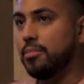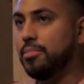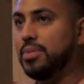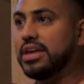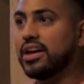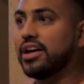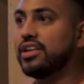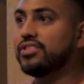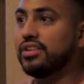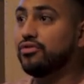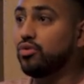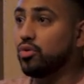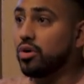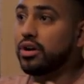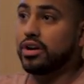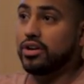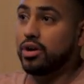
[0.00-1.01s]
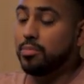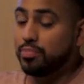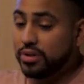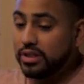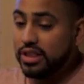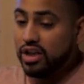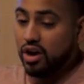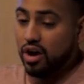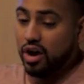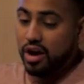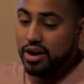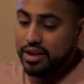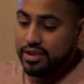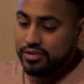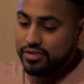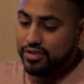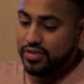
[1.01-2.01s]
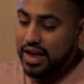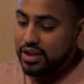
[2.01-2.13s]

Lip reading: Because if we're completely honest,